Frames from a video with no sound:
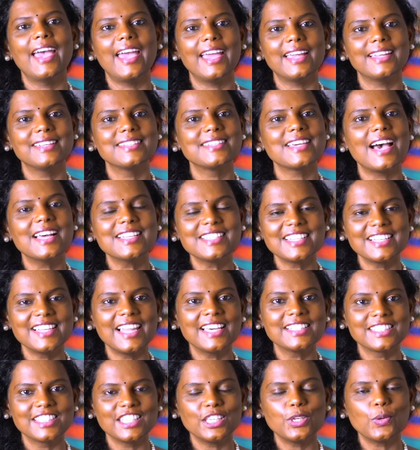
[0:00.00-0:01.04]
And until
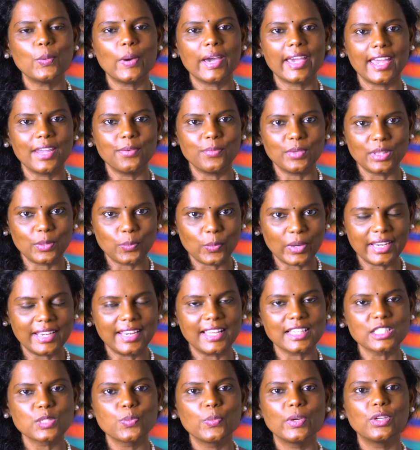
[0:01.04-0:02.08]
I see you again with the very
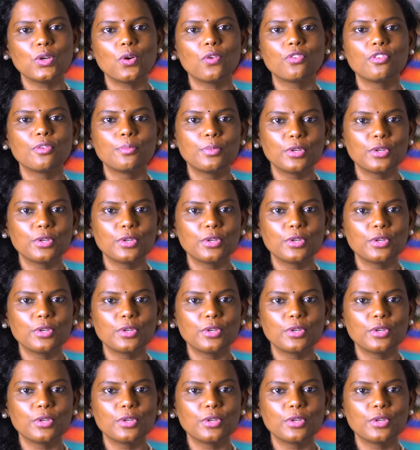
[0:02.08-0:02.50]
next video for